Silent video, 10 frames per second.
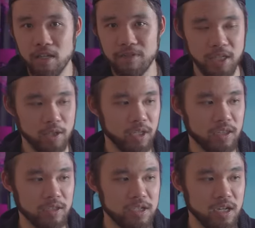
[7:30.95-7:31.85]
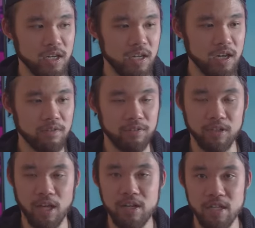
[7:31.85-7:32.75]
If you take a look at the city of
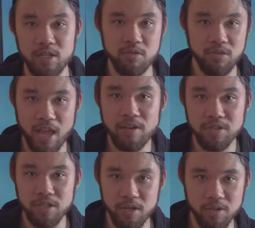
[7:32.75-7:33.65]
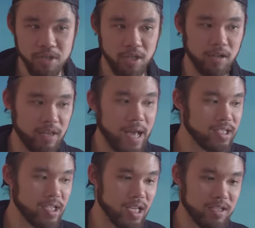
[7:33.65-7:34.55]
London 2,000 years ago,
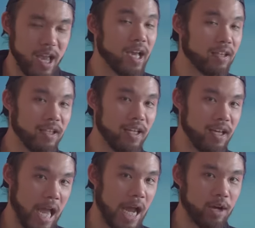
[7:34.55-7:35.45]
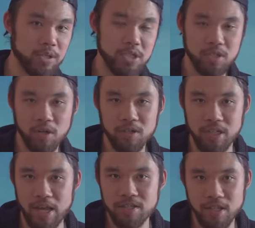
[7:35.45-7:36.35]
that's exactly how it
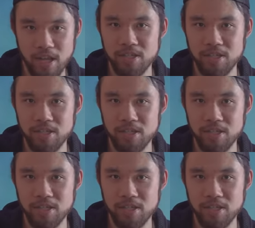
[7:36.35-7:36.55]
started as a